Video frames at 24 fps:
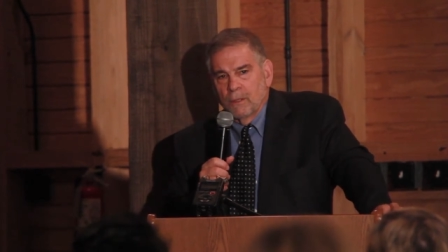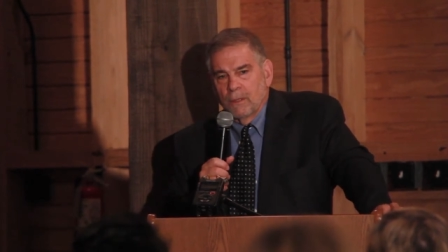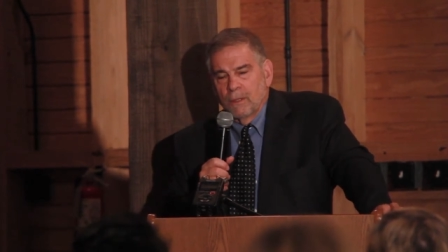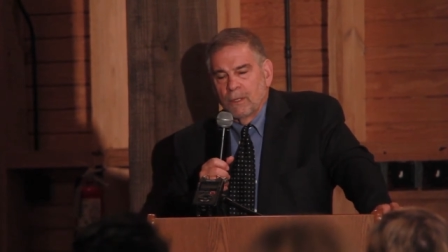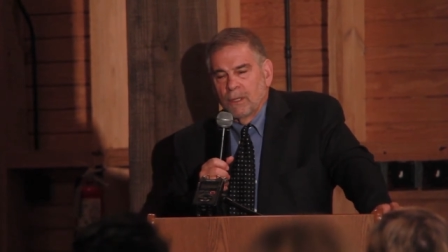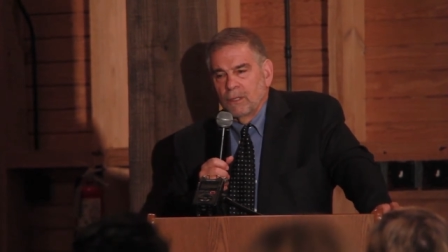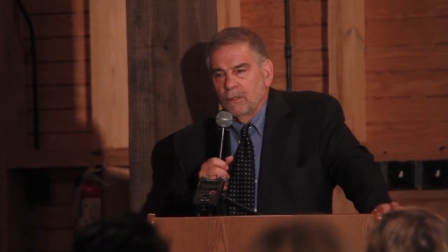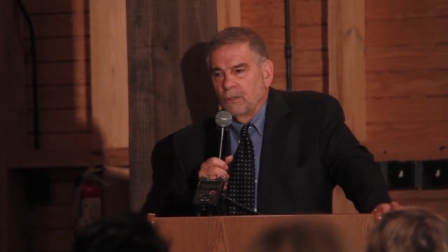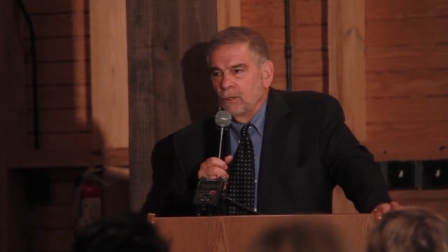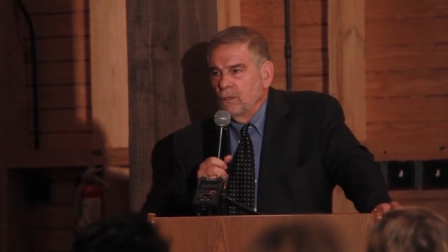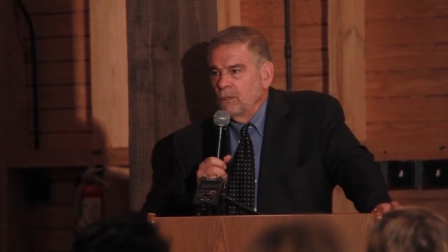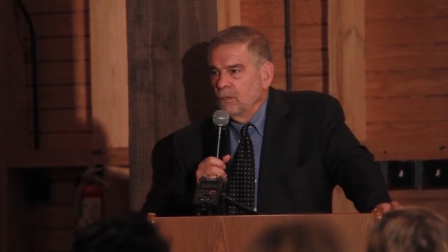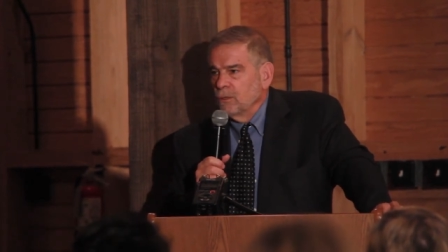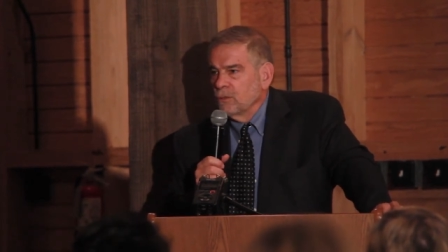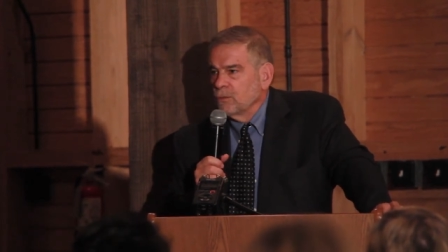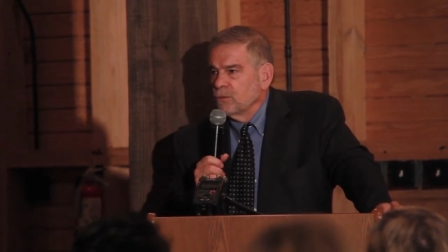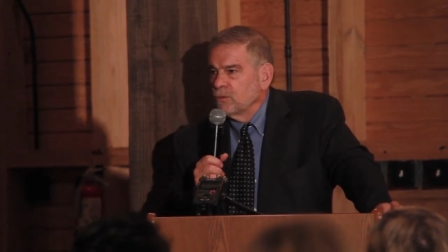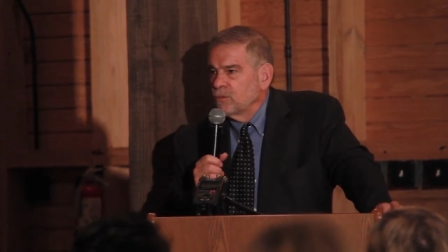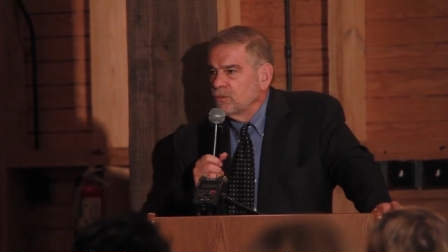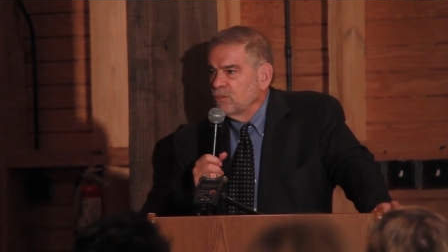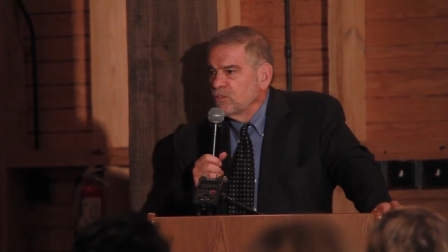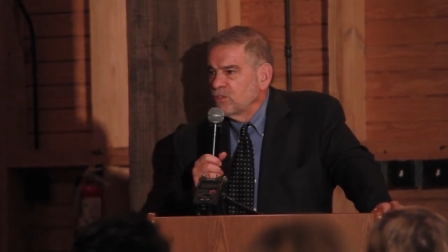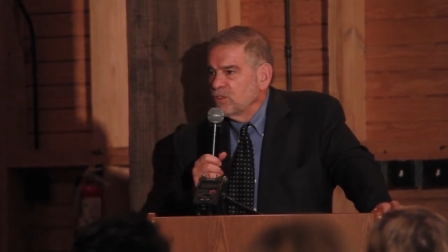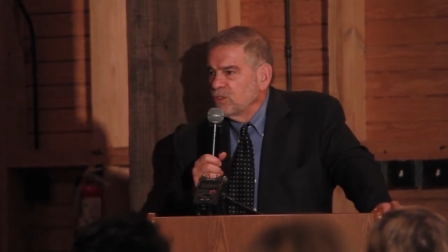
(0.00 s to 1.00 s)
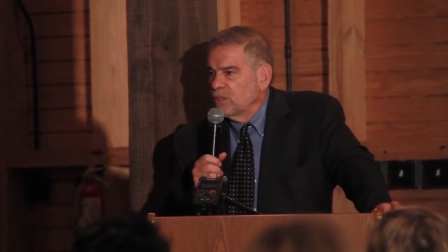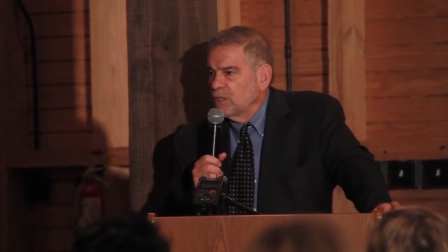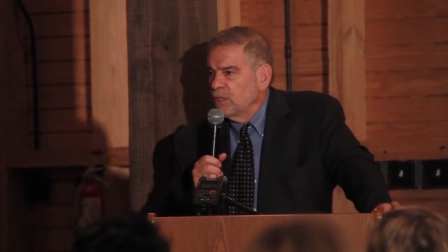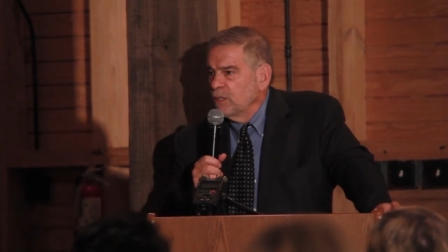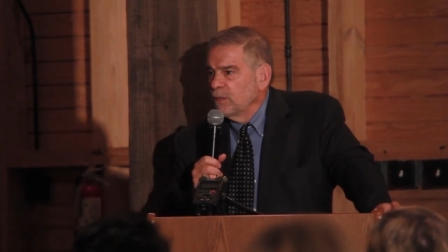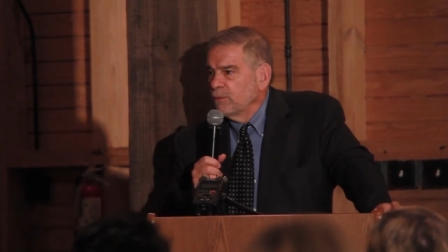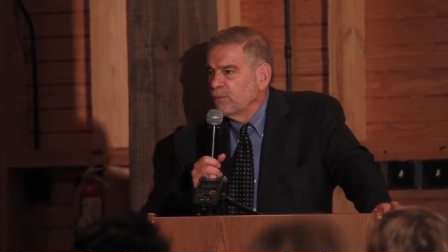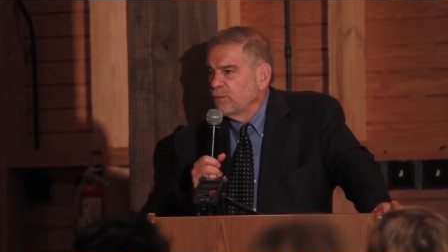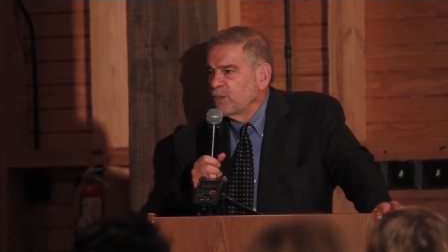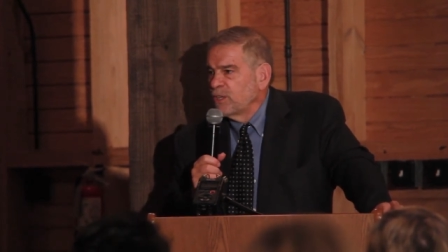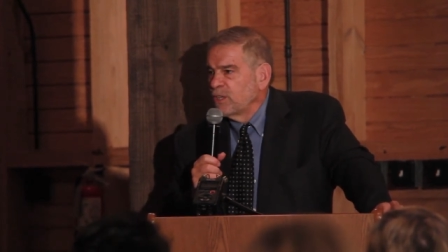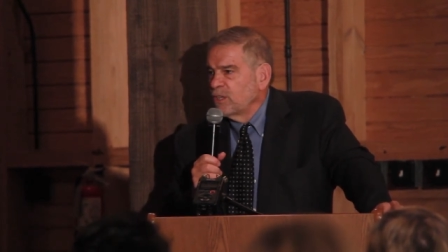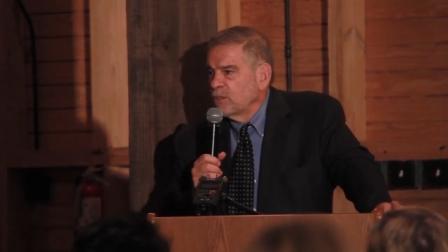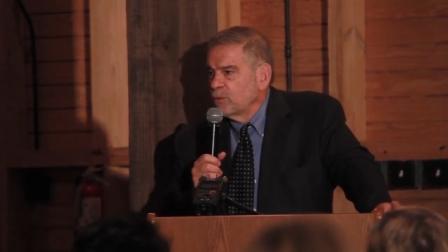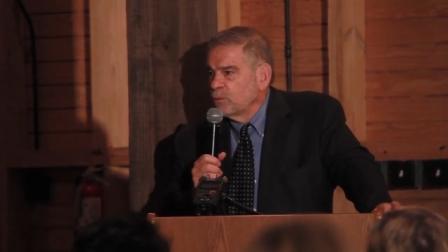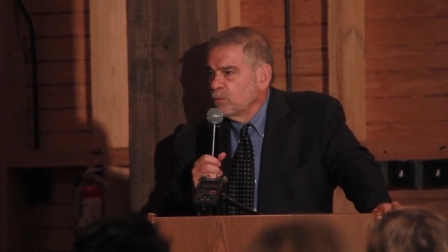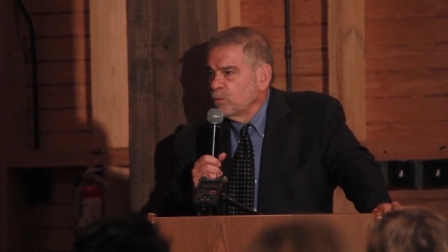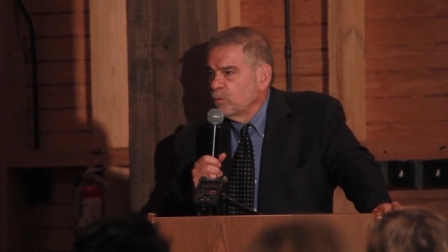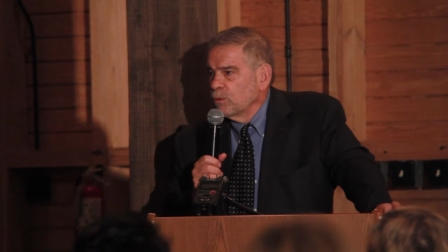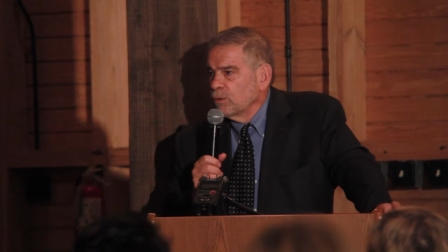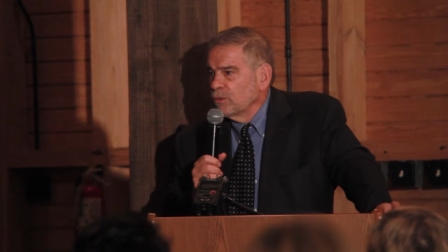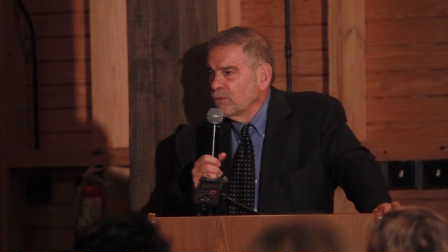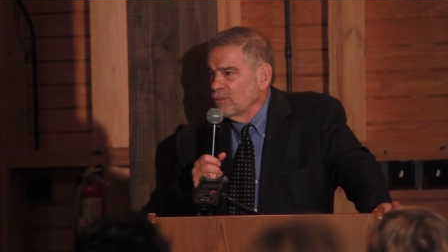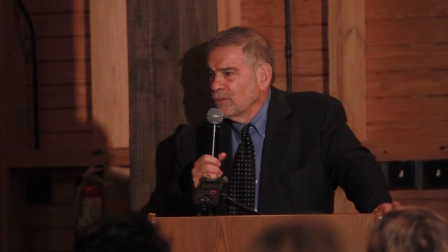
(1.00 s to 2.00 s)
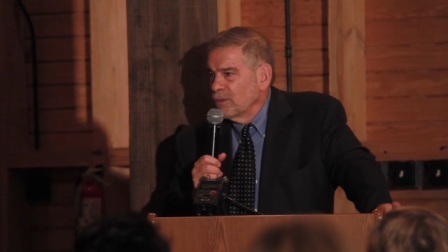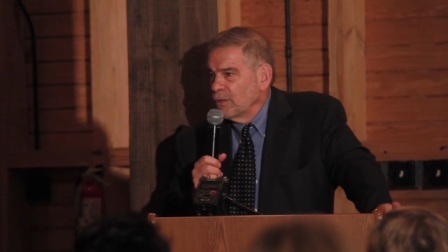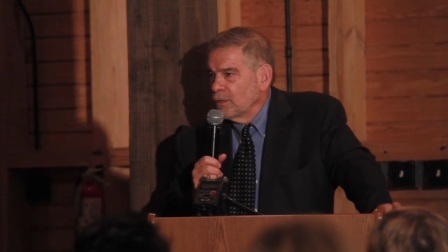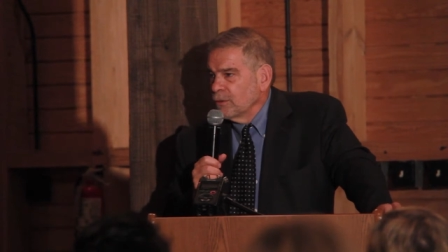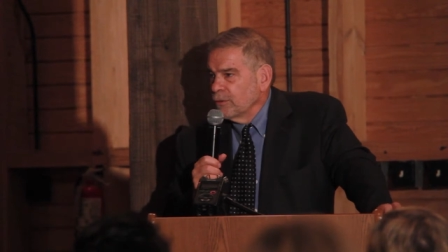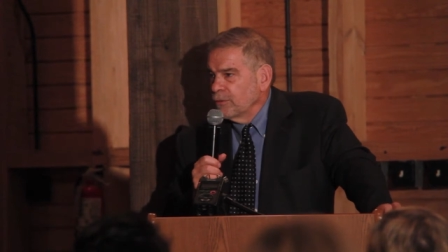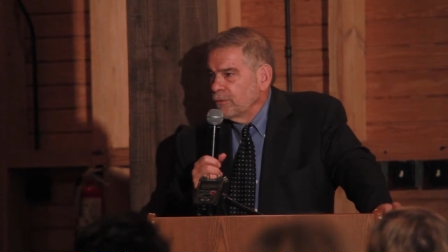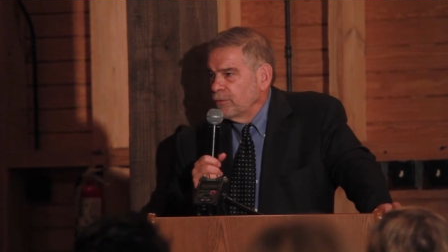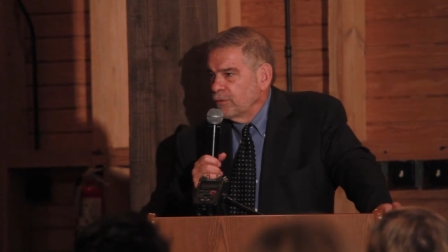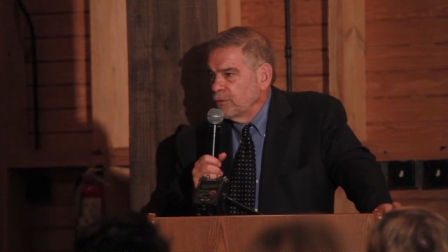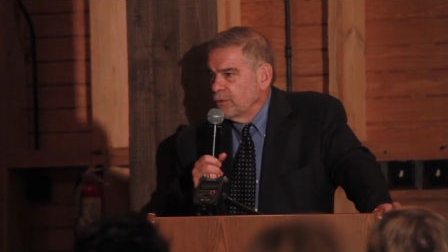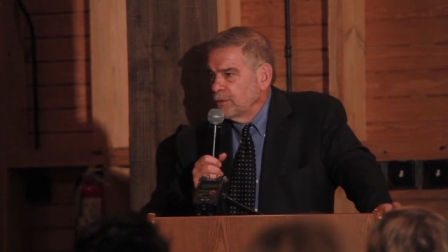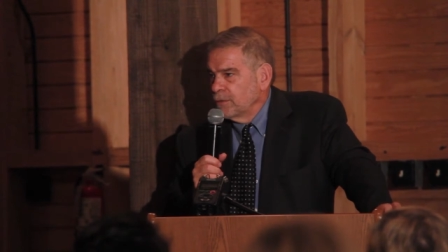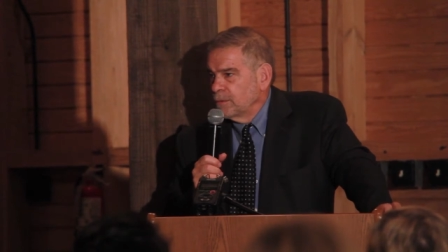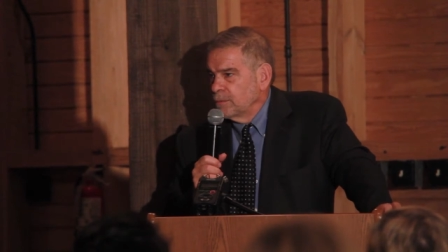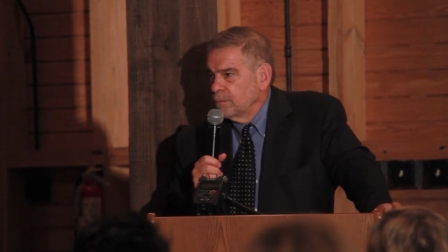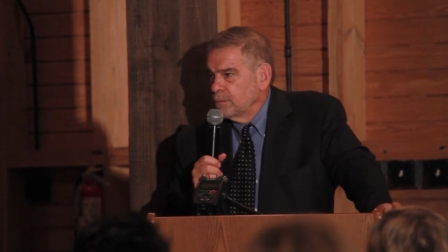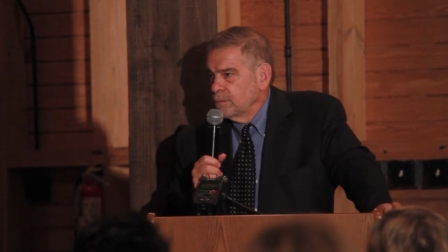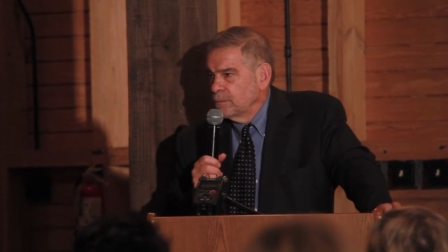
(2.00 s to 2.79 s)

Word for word: that yields significant results